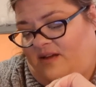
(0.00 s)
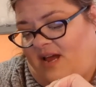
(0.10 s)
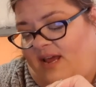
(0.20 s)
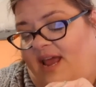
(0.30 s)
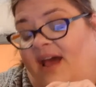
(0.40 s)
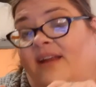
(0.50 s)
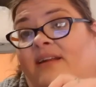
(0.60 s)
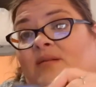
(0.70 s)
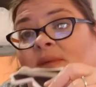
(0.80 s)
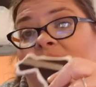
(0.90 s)
I
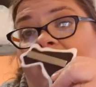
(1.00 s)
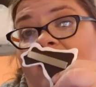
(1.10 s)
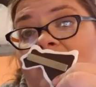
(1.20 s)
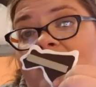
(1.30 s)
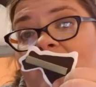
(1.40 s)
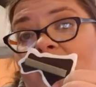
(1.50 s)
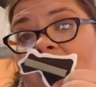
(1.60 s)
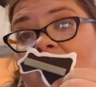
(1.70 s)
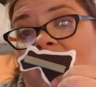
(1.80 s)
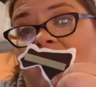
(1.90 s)
added a magnet to the
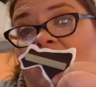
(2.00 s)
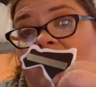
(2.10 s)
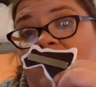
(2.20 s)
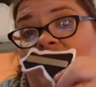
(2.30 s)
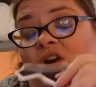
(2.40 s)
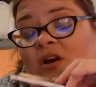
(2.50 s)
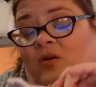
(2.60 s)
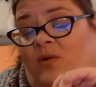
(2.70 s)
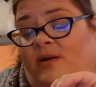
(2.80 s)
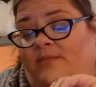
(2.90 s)
back, a stronger
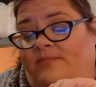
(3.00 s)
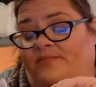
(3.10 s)
one.